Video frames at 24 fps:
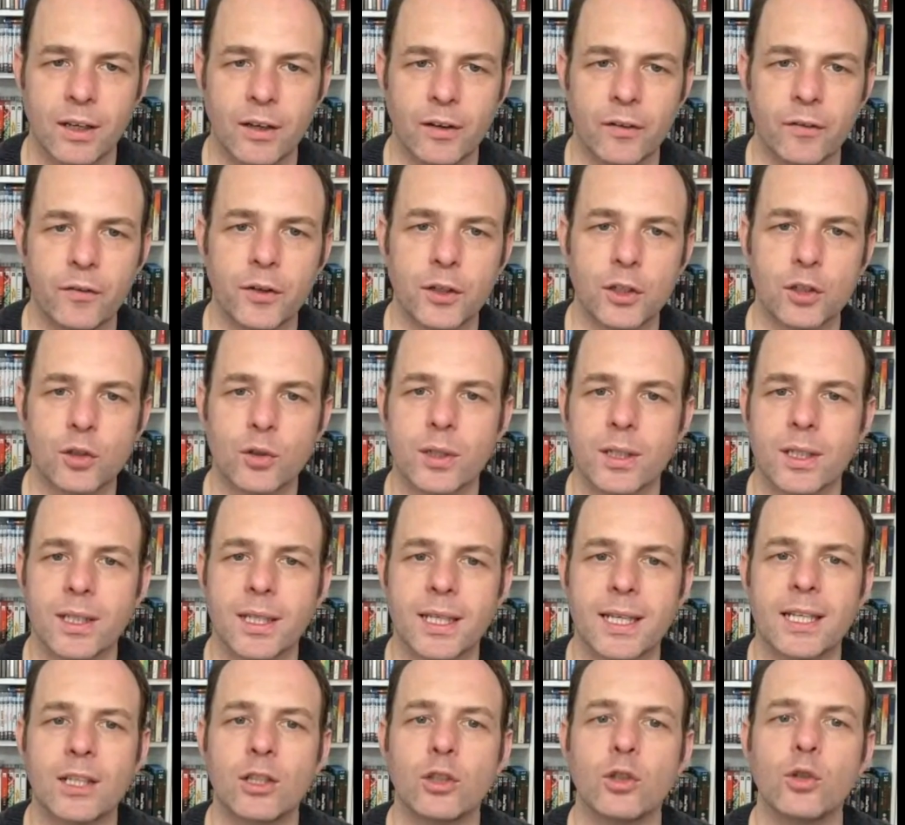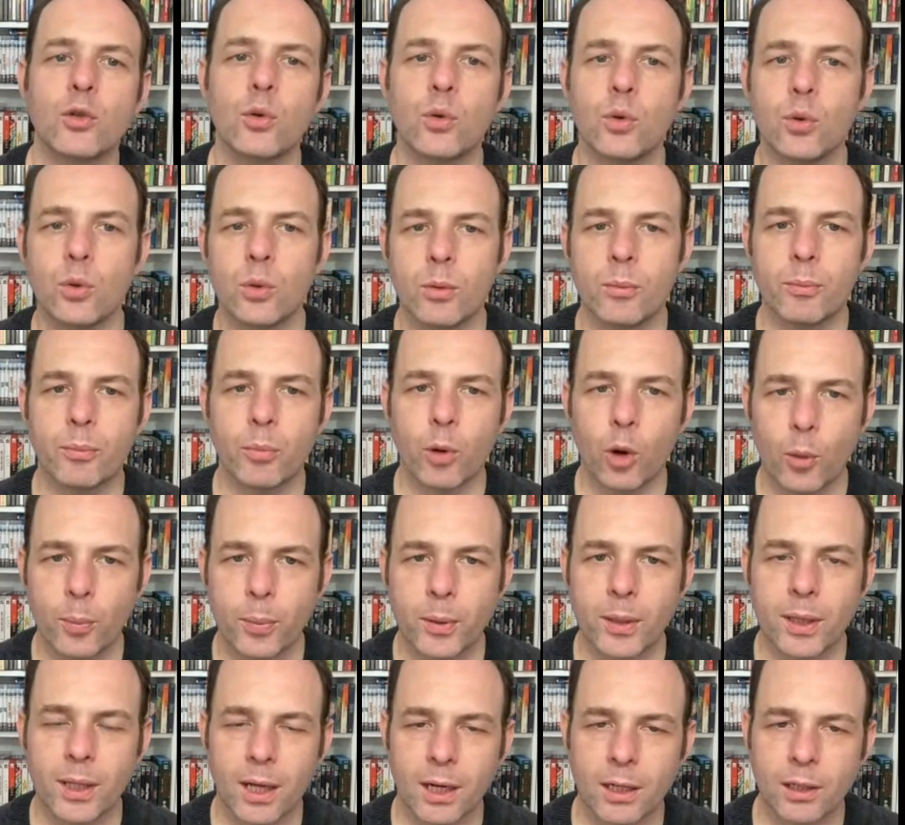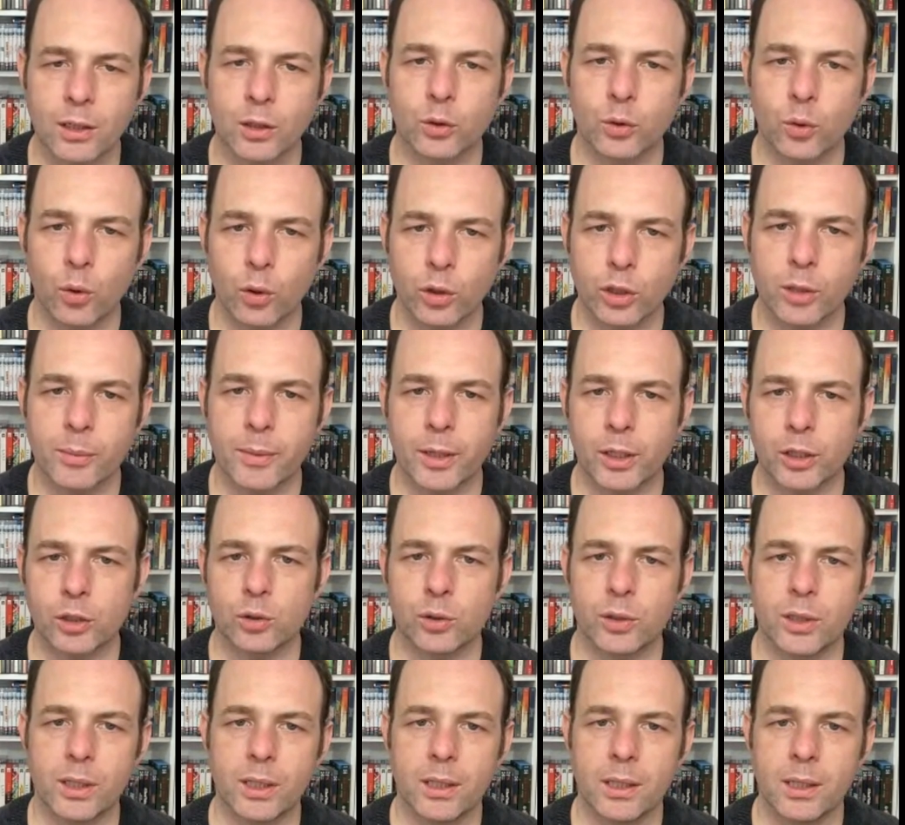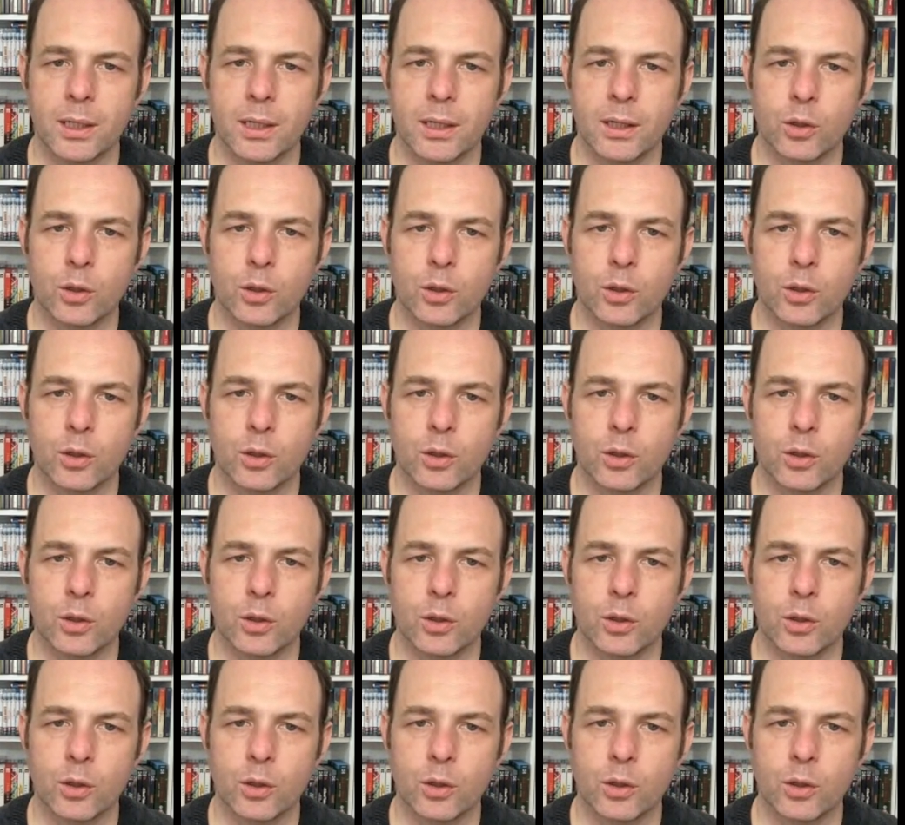featuring a new Bob Clark documentary,